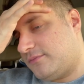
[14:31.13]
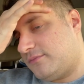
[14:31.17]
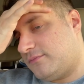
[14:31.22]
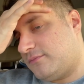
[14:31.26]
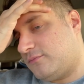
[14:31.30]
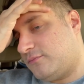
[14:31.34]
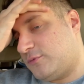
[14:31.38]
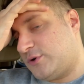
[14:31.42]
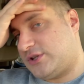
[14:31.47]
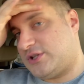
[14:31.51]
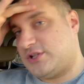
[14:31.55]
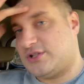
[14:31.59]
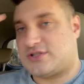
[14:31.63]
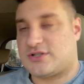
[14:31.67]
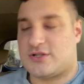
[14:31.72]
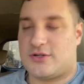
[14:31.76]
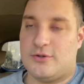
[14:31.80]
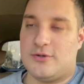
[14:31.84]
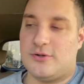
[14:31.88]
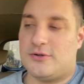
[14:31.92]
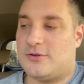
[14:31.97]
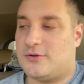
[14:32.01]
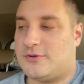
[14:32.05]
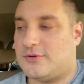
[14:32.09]
with the
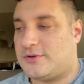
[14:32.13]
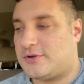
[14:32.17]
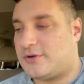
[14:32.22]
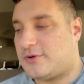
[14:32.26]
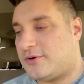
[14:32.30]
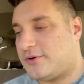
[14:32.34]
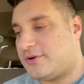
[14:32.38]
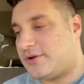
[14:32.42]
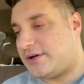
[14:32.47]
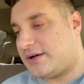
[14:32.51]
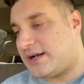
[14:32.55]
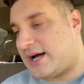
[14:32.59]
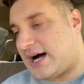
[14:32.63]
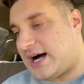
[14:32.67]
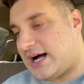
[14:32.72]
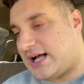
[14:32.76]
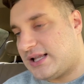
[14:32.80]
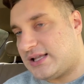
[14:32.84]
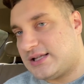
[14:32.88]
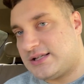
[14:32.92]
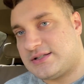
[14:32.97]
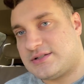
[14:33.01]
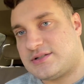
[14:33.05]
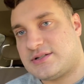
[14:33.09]
school and all the
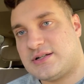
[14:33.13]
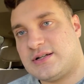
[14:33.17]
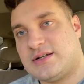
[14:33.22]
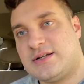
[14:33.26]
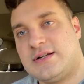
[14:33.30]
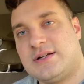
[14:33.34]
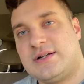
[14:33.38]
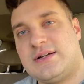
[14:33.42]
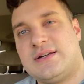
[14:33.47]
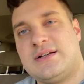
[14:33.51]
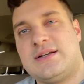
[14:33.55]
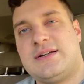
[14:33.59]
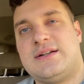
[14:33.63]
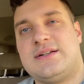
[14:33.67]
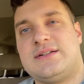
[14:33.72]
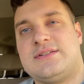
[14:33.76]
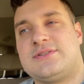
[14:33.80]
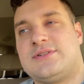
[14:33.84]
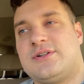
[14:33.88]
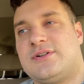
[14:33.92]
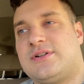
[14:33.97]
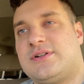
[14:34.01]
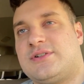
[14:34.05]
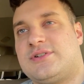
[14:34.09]
knowledge.
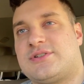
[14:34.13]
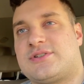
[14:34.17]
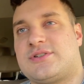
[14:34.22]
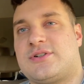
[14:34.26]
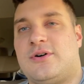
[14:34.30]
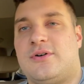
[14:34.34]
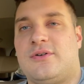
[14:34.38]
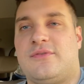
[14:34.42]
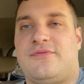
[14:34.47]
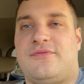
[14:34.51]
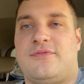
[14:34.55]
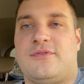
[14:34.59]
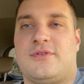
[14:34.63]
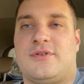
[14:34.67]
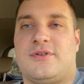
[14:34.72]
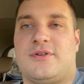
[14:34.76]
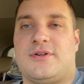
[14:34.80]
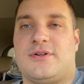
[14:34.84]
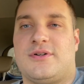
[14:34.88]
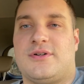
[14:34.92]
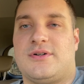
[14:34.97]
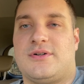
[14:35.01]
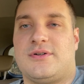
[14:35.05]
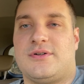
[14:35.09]
So they just go for
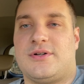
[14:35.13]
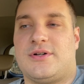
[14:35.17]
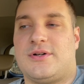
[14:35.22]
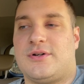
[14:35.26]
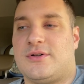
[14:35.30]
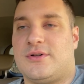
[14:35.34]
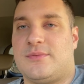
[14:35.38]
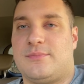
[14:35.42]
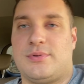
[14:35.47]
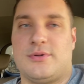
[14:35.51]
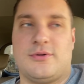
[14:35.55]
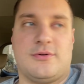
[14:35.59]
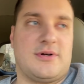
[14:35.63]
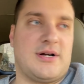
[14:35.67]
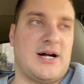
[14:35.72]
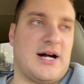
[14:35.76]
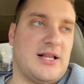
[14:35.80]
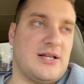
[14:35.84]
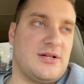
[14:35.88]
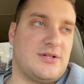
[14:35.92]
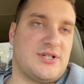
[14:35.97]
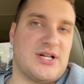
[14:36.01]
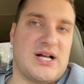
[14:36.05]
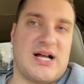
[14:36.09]
the, the blue
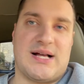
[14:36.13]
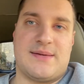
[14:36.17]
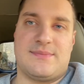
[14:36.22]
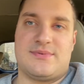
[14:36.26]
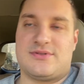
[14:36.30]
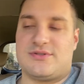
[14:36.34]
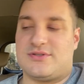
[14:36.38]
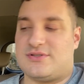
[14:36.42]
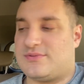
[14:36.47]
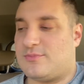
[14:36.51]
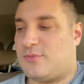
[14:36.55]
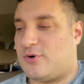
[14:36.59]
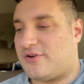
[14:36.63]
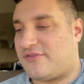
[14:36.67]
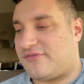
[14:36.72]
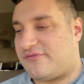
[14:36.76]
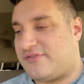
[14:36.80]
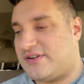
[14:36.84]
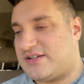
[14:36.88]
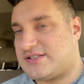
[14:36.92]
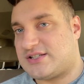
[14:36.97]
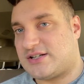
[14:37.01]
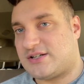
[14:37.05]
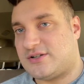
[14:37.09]
collar jobs. It's more
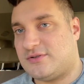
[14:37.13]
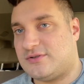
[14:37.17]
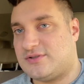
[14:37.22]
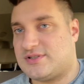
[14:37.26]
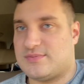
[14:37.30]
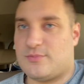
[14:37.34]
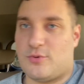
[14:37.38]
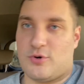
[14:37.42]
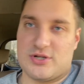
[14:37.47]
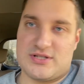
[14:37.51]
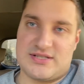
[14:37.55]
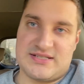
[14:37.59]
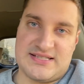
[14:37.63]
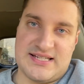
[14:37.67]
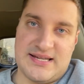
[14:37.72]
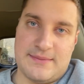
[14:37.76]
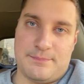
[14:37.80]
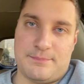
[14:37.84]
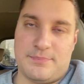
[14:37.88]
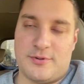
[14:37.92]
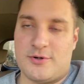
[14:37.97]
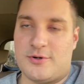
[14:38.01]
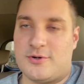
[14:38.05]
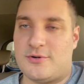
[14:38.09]
physical. It's more
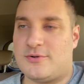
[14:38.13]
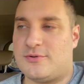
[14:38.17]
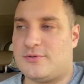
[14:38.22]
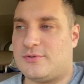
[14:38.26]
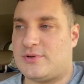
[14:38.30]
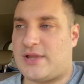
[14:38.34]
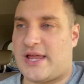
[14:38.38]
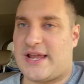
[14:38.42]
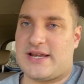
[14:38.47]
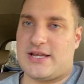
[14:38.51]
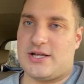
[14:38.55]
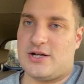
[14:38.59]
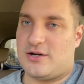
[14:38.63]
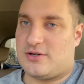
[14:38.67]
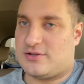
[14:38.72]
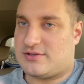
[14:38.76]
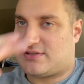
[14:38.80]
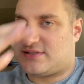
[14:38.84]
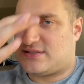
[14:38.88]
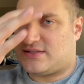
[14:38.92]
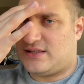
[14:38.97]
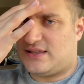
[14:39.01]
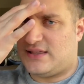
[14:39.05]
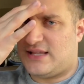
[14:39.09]
simple. Like,
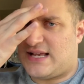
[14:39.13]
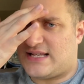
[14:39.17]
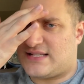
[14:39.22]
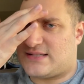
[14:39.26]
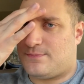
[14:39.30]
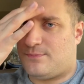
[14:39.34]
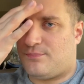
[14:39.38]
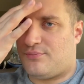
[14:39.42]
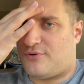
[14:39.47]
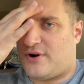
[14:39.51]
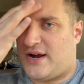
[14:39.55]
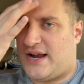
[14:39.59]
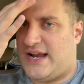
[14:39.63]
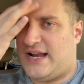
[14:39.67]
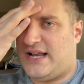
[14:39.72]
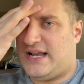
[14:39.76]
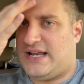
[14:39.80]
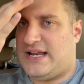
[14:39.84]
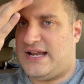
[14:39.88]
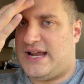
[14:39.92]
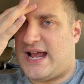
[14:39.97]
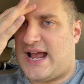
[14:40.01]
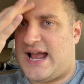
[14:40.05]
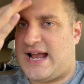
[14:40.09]
it's less
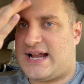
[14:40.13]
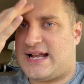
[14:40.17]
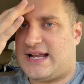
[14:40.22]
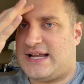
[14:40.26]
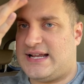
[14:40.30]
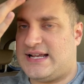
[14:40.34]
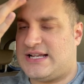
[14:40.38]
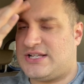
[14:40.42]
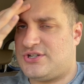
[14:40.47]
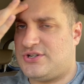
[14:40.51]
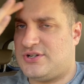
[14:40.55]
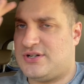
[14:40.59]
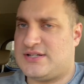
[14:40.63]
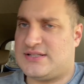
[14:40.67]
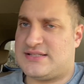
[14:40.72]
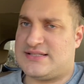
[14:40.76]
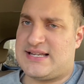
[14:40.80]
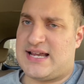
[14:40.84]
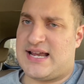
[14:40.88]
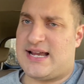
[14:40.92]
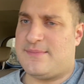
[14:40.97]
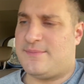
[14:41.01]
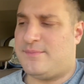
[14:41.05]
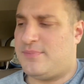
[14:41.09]
brainiac, I guess you could
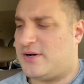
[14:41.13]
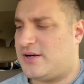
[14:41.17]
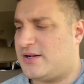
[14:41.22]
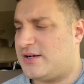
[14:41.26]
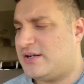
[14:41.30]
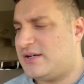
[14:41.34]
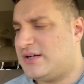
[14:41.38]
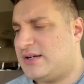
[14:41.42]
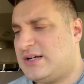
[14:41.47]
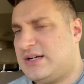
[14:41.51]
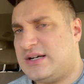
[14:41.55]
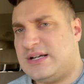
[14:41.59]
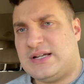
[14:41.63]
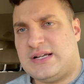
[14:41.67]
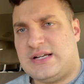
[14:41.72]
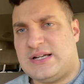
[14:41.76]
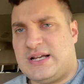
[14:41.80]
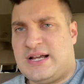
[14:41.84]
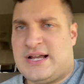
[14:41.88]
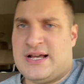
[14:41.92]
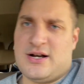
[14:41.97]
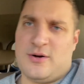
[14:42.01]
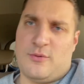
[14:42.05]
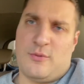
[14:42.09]
say. But
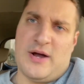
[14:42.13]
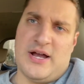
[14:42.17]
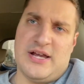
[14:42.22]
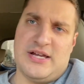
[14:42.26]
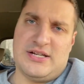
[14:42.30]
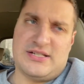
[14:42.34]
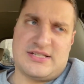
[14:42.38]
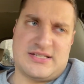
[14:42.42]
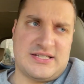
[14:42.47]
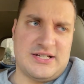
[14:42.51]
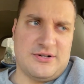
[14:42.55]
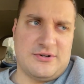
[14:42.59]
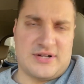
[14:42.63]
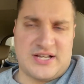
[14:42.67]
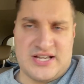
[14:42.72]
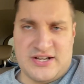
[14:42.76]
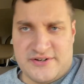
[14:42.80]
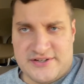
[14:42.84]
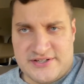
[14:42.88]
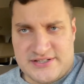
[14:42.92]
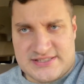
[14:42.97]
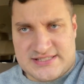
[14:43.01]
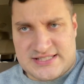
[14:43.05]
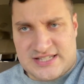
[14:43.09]
in a way, you still
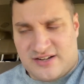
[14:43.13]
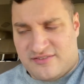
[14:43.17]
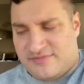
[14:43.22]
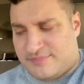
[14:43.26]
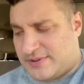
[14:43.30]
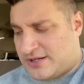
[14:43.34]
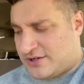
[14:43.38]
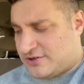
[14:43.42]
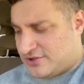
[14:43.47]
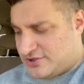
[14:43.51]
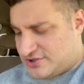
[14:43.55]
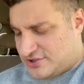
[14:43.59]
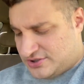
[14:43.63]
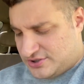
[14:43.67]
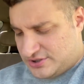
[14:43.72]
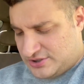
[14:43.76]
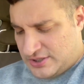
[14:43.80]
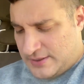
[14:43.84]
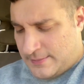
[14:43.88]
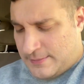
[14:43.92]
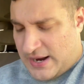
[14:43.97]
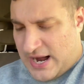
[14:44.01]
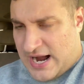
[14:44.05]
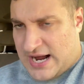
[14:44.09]
kill yourself because
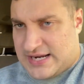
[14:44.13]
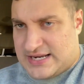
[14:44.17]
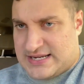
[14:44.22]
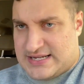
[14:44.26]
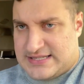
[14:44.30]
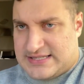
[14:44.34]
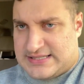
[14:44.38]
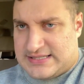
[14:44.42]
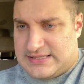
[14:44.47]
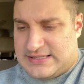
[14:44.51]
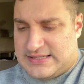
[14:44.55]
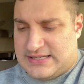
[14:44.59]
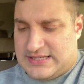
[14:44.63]
your body's,